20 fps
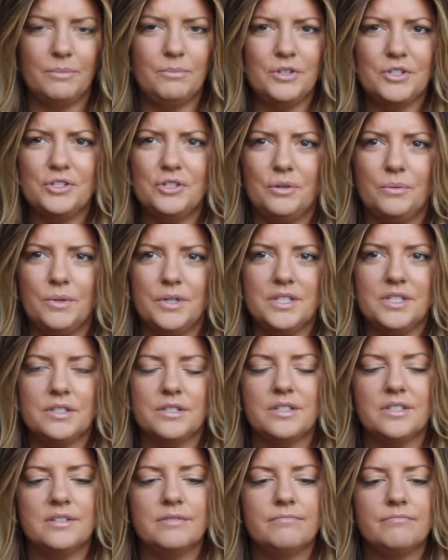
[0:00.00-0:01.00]
I'm not sure
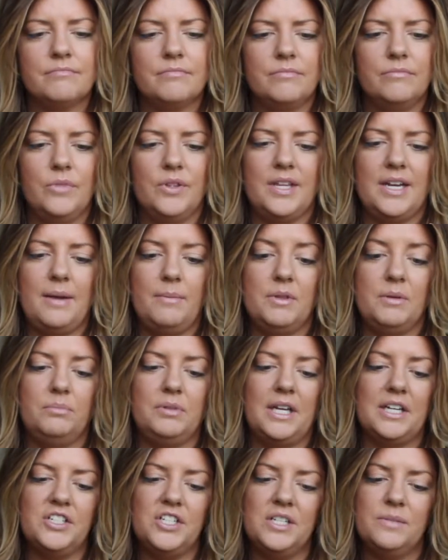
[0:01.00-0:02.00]
what the name of the
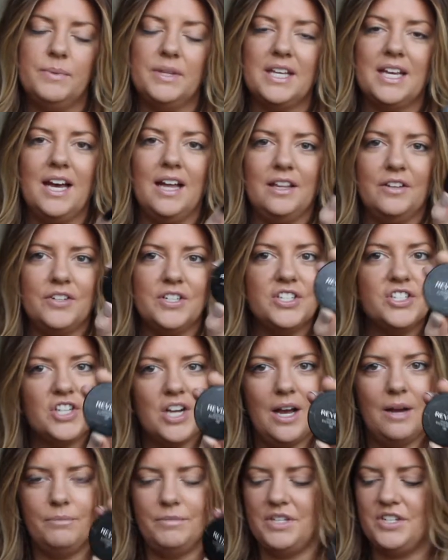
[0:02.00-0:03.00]
blush is, but the colour is
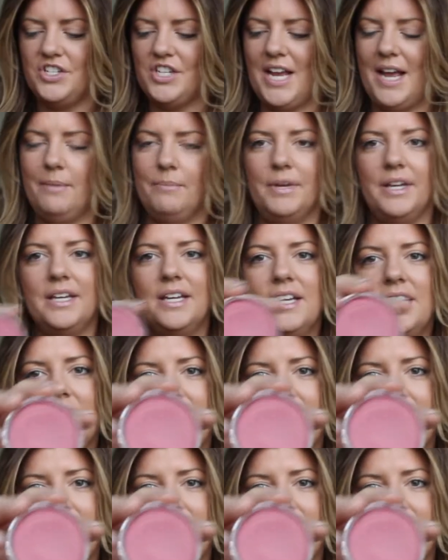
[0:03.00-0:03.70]
Charmed Enchantment.